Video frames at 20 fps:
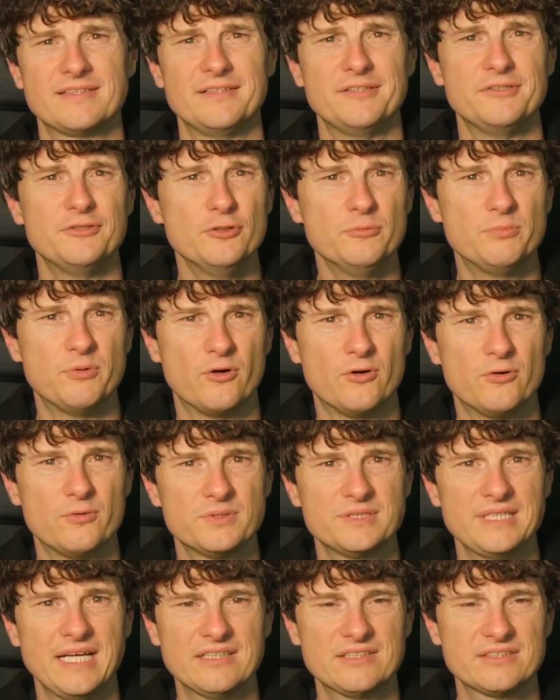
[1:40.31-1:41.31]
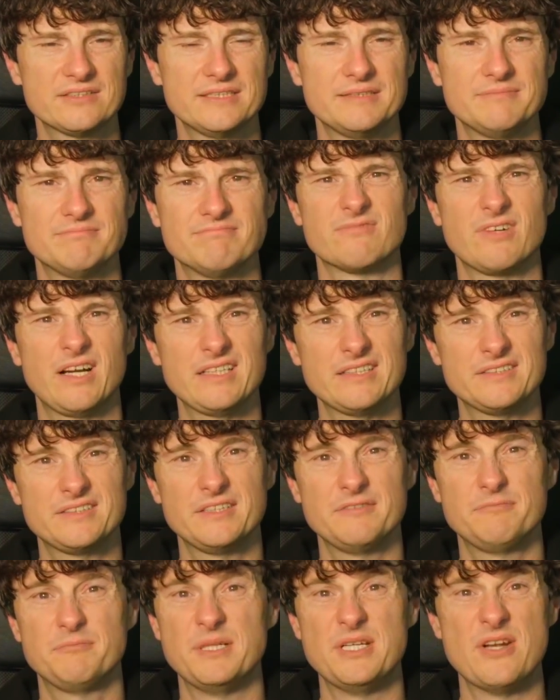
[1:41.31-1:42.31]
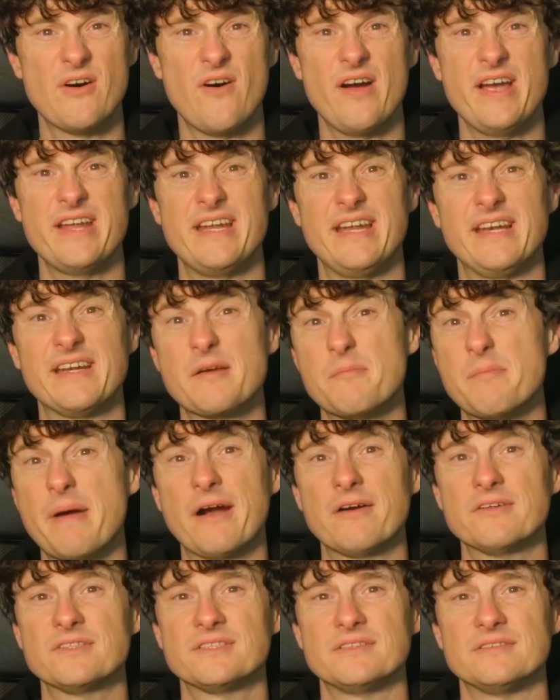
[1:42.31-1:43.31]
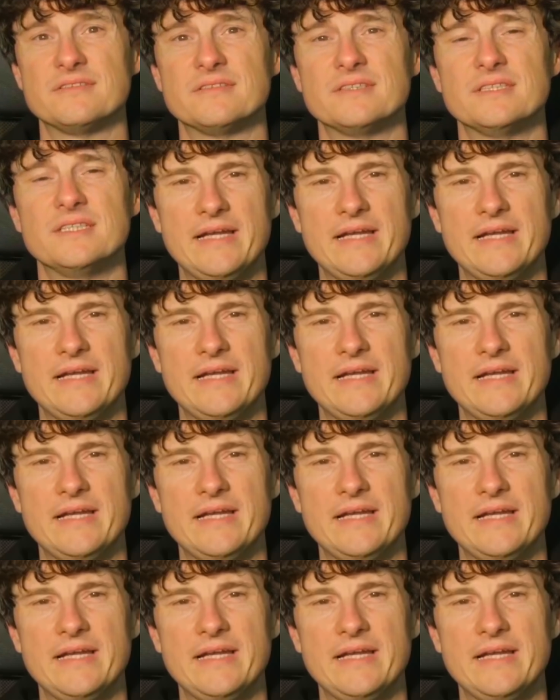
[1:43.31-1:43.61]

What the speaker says: and the new ball was actually relatively benign in comparison.